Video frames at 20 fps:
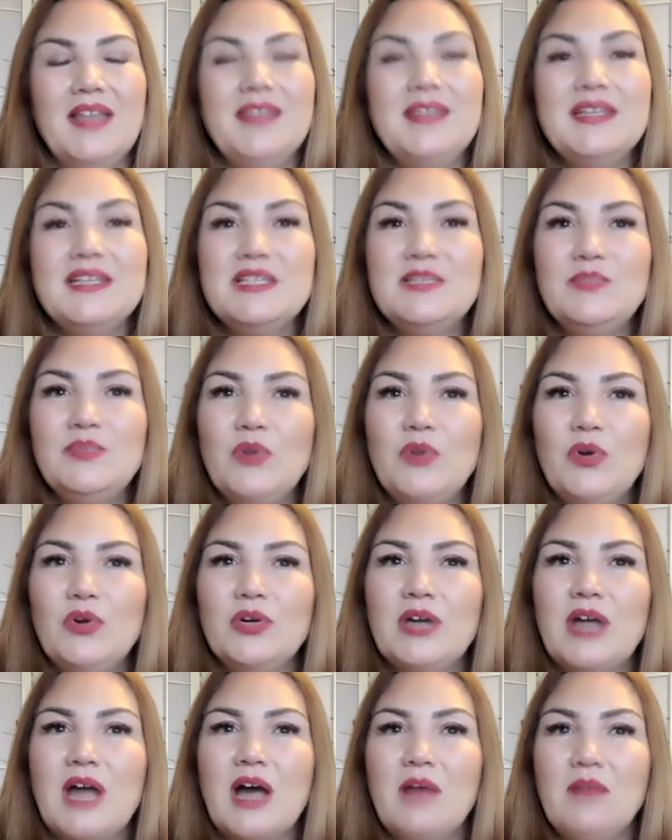This
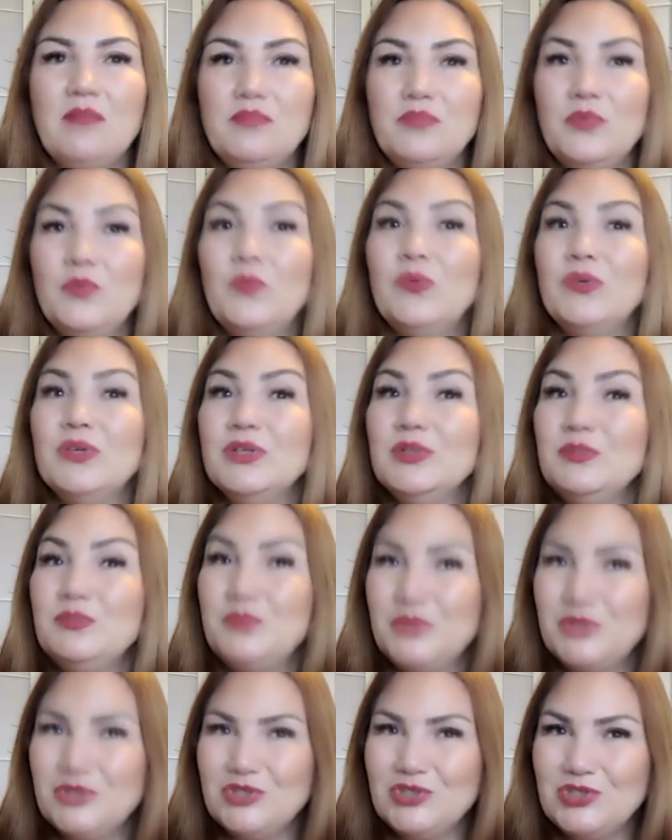program will
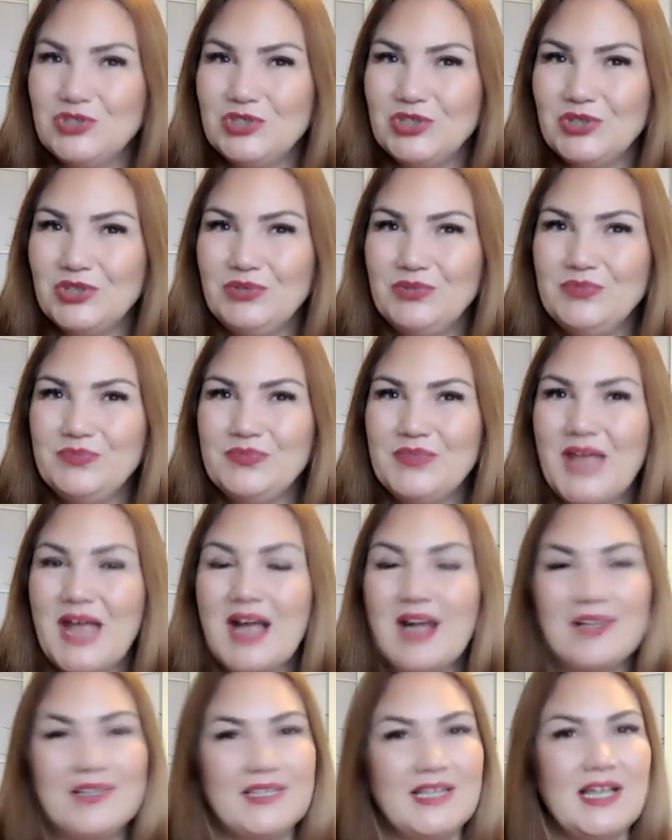push you
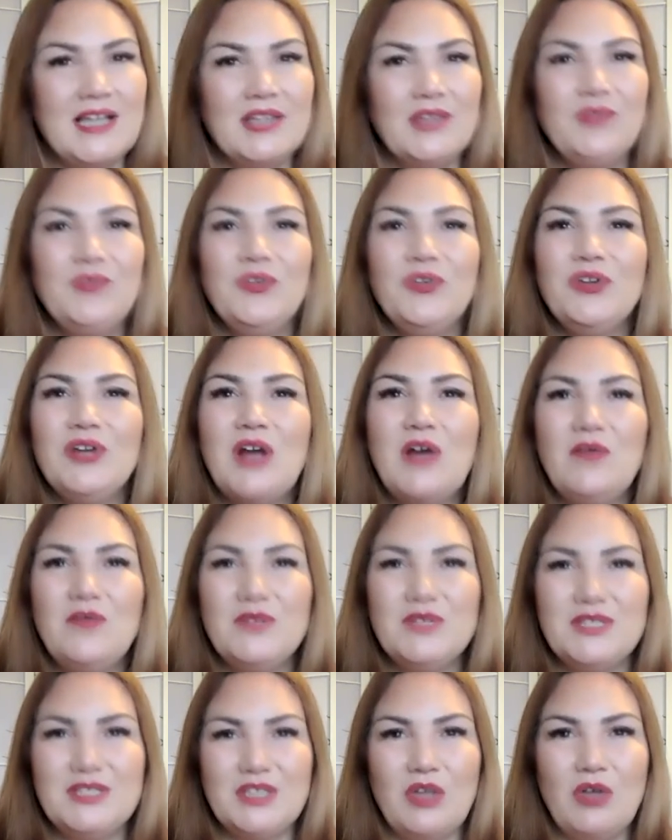outside of your
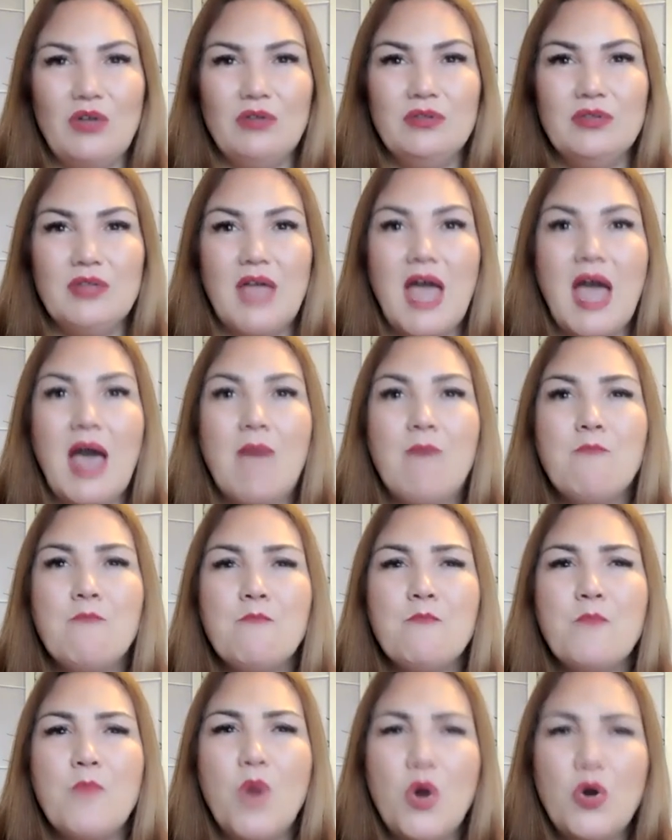comfort zone
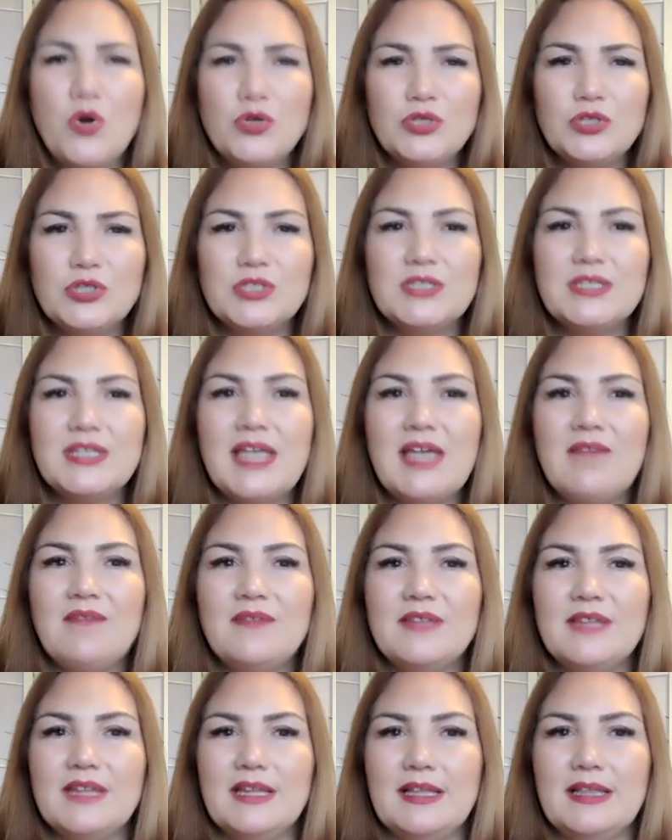and most
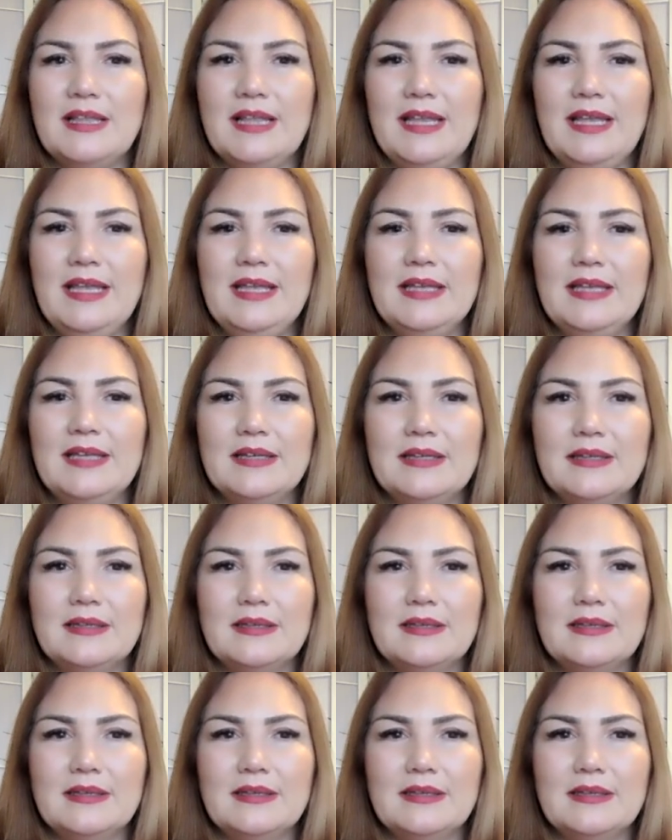definitely